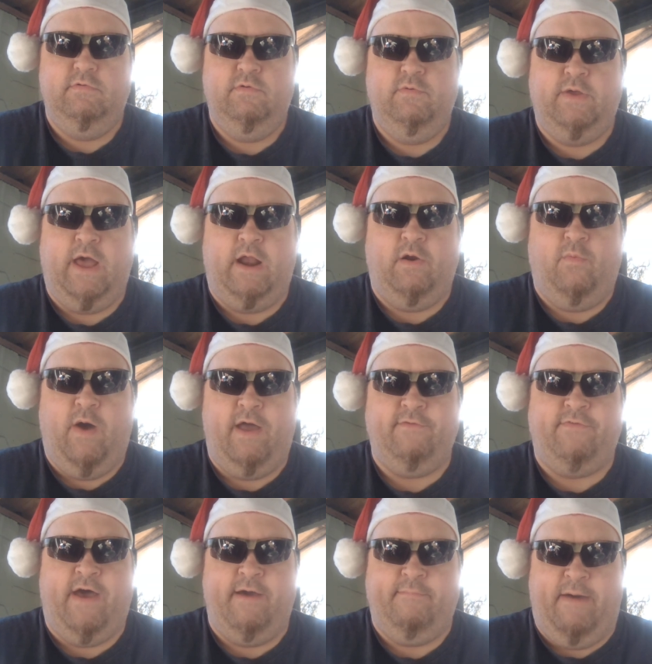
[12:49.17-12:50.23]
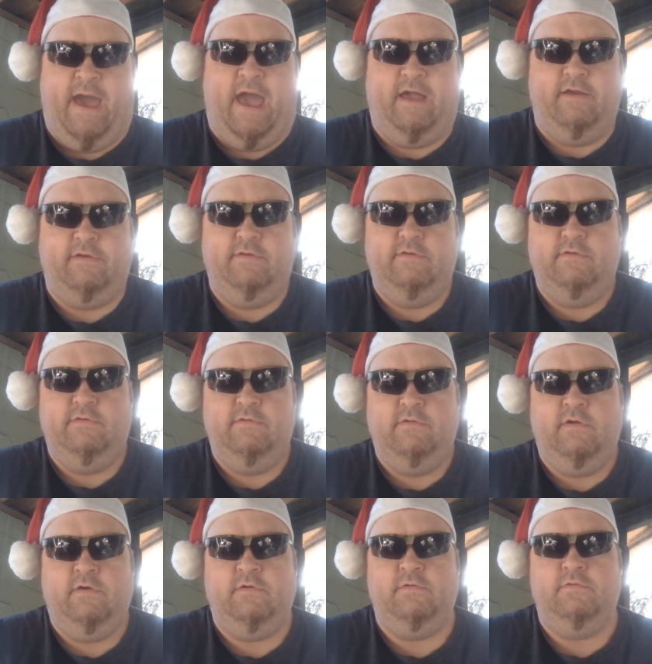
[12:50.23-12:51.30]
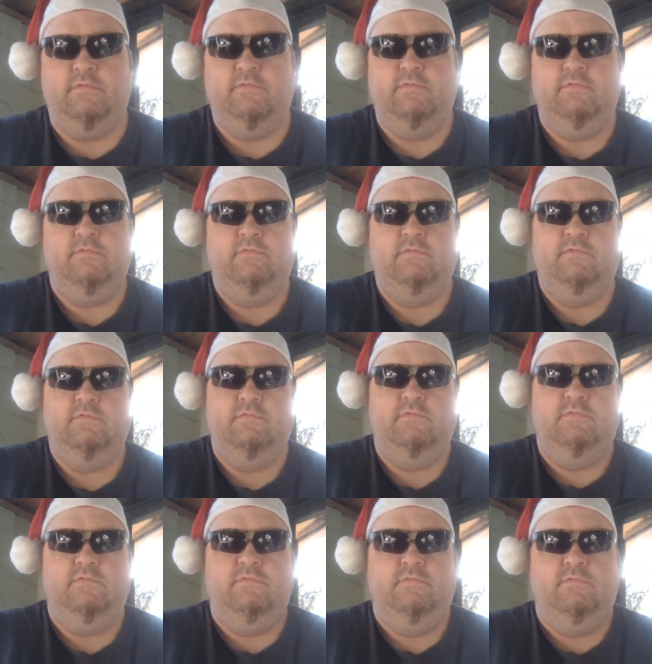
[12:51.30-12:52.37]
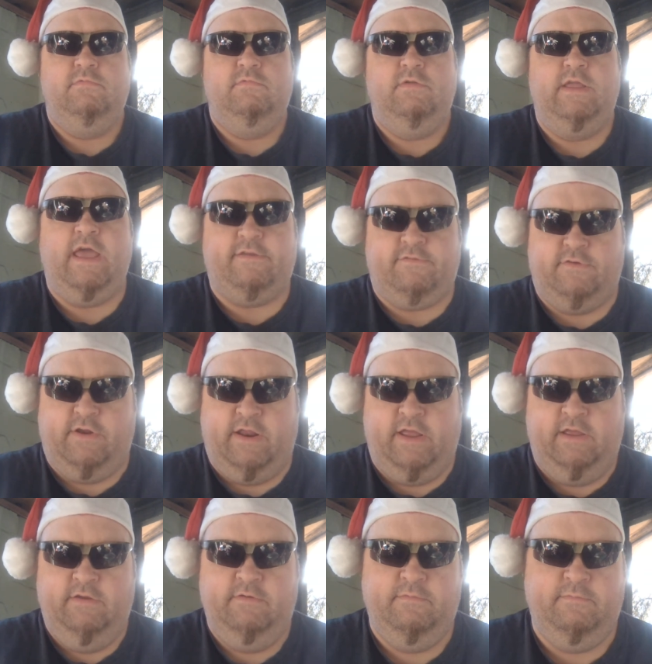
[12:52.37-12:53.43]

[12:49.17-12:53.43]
We got our Wi-Fi back on yesterday.